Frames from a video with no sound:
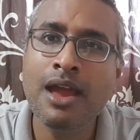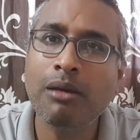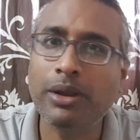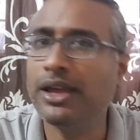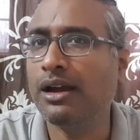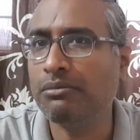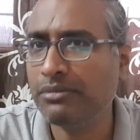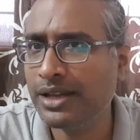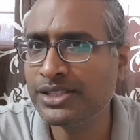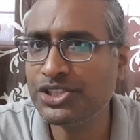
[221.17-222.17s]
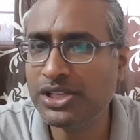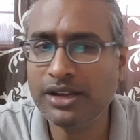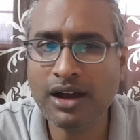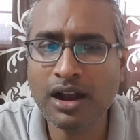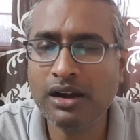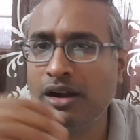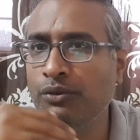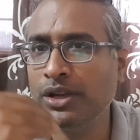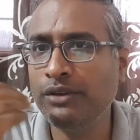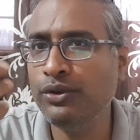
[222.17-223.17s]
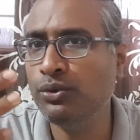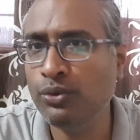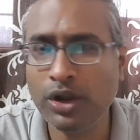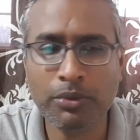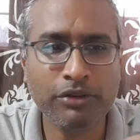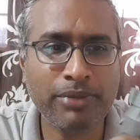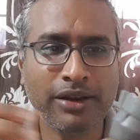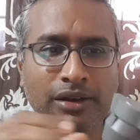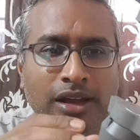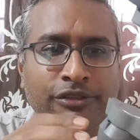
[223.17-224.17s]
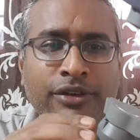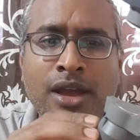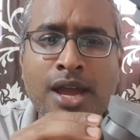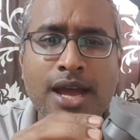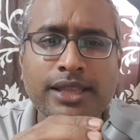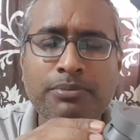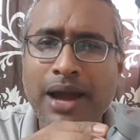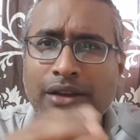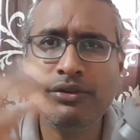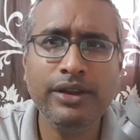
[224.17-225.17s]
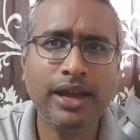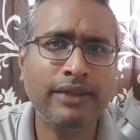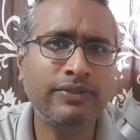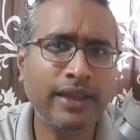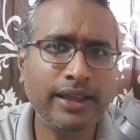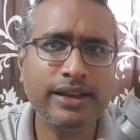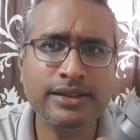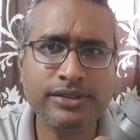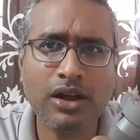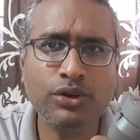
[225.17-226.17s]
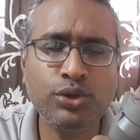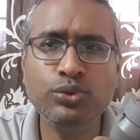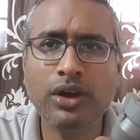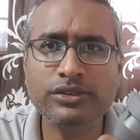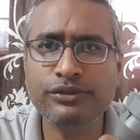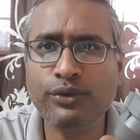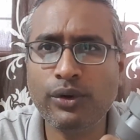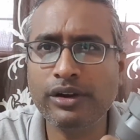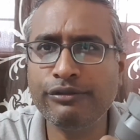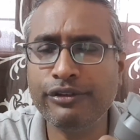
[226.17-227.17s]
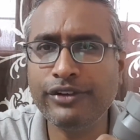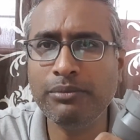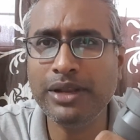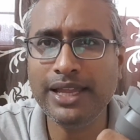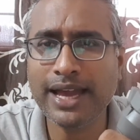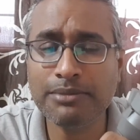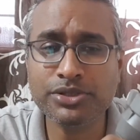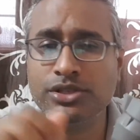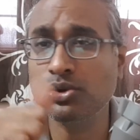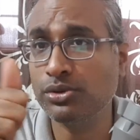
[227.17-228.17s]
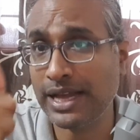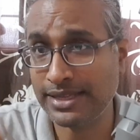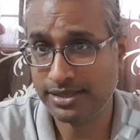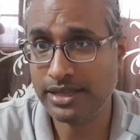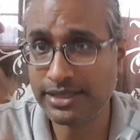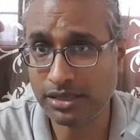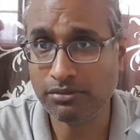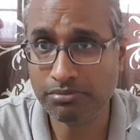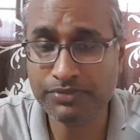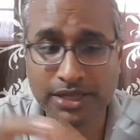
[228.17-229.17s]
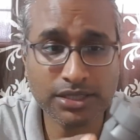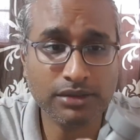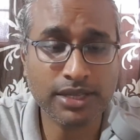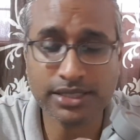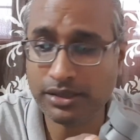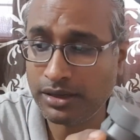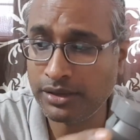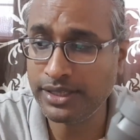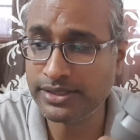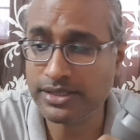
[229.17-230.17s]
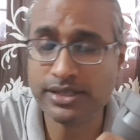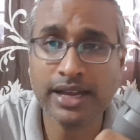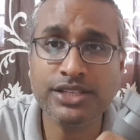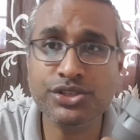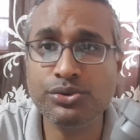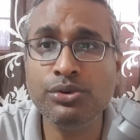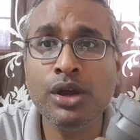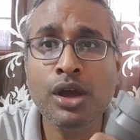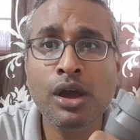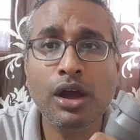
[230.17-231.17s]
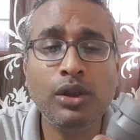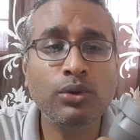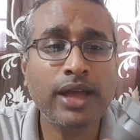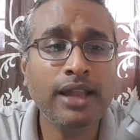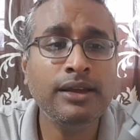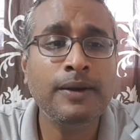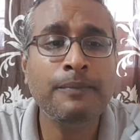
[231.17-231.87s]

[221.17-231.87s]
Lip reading: But yeah, essentially an hour will give you a good amount of battery life. The battery, I think, is around 2,450 milliamps, so that's a decent size to look at.